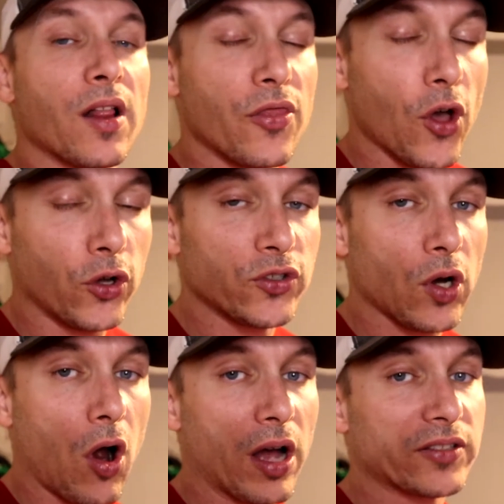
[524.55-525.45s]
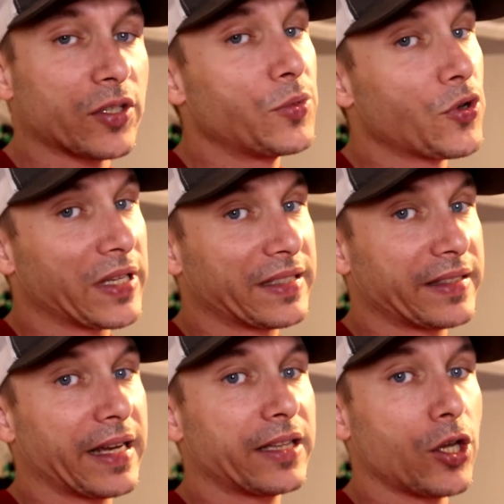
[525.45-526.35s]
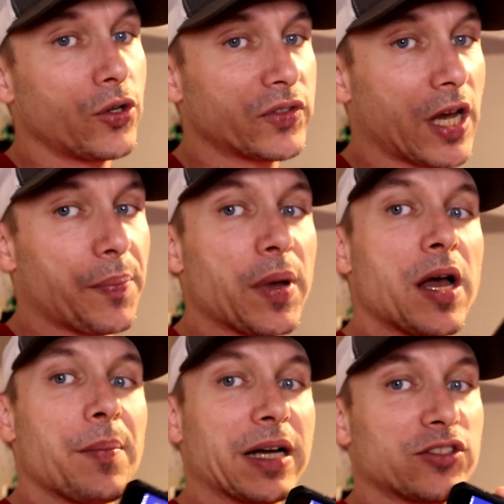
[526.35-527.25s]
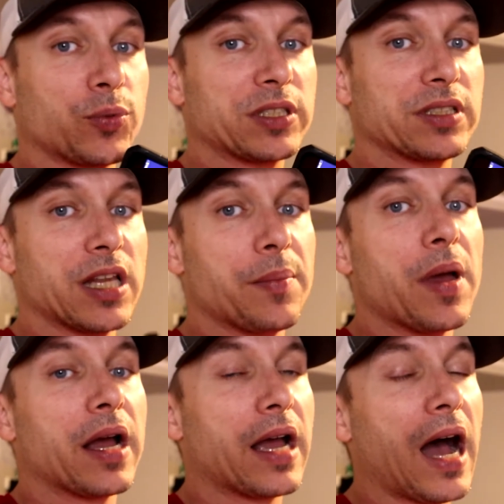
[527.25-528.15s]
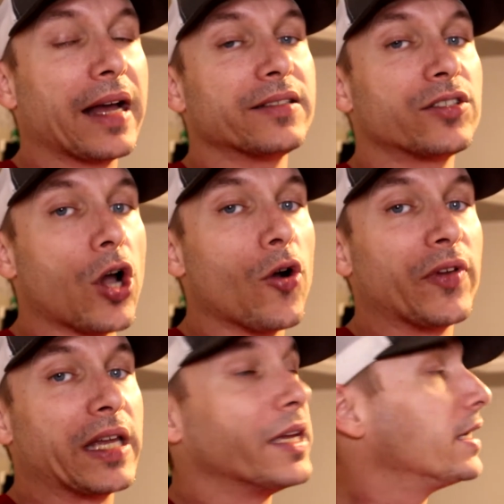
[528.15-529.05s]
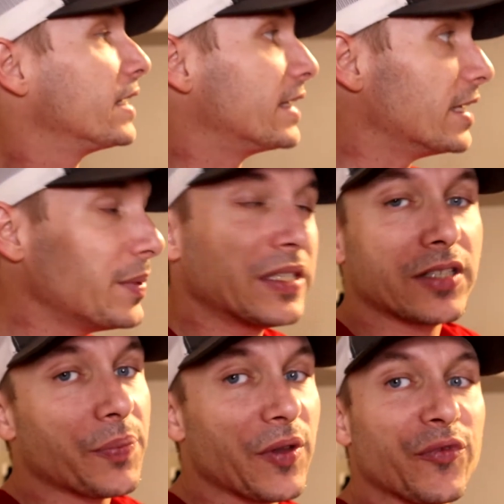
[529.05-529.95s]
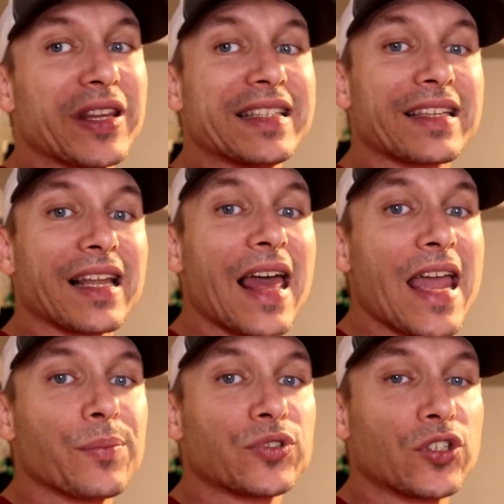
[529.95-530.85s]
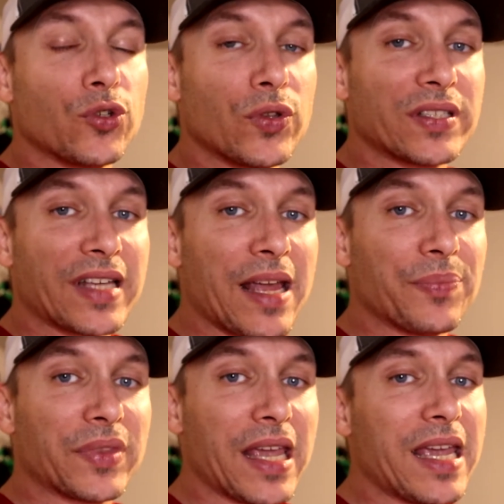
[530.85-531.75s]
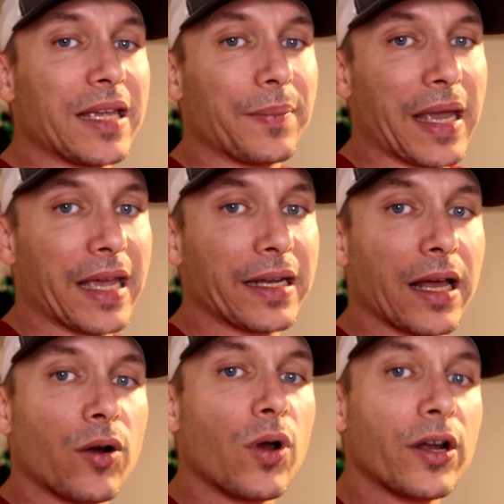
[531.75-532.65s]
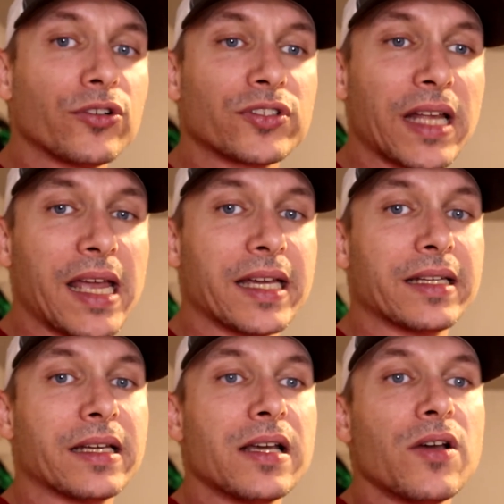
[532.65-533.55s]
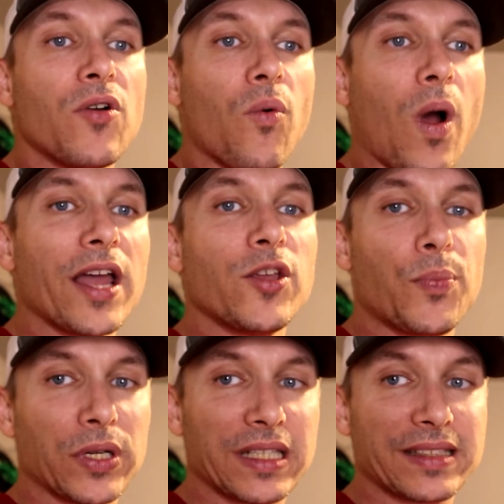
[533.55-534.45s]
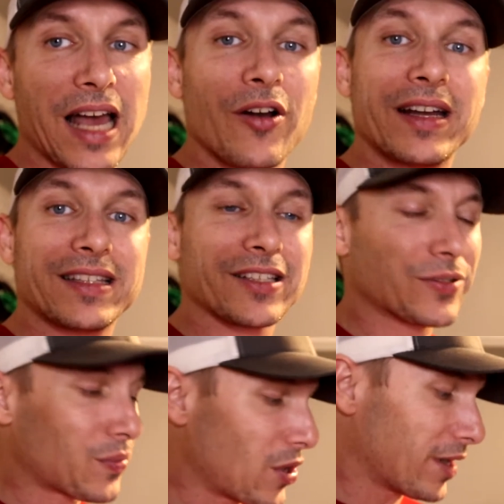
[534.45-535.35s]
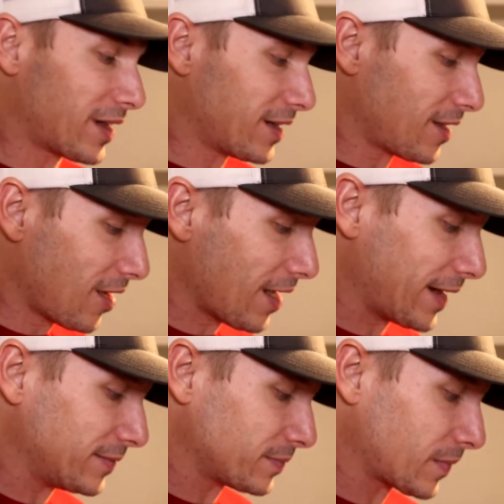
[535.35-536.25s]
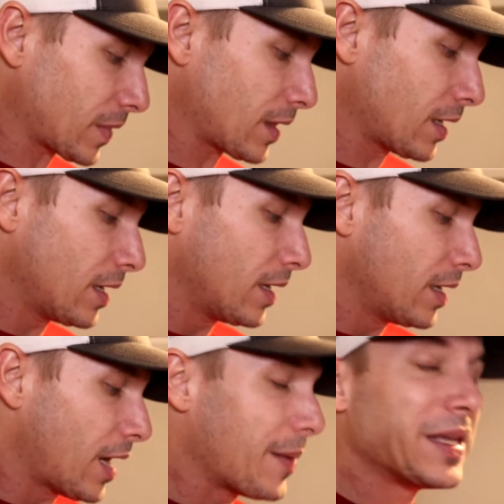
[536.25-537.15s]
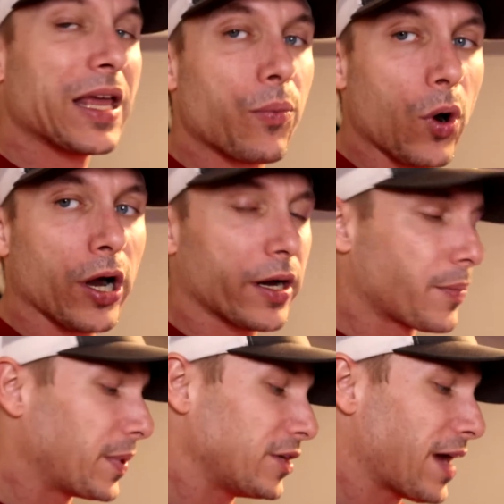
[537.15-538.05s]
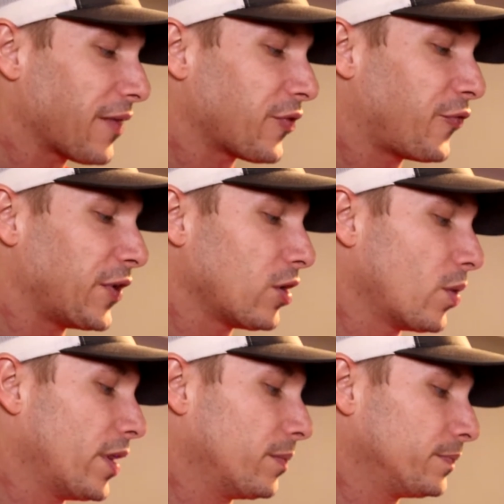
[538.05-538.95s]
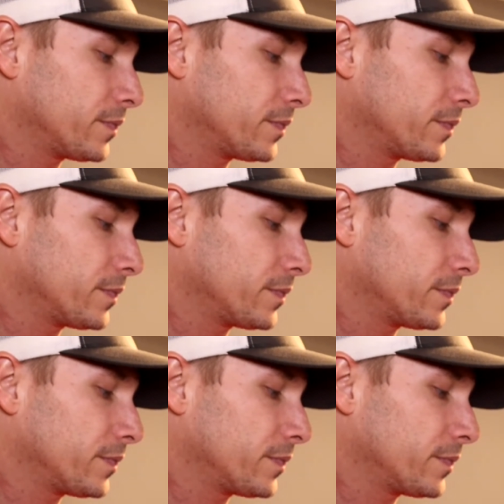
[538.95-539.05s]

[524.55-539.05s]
Those are awesome. You can sync those up by switching them. Guys, Govee, give me something for these lamps to do the same thing, man. I don't understand why you put this out and it doesn't work. All right. I mean, they work, but you have to fiddle with them.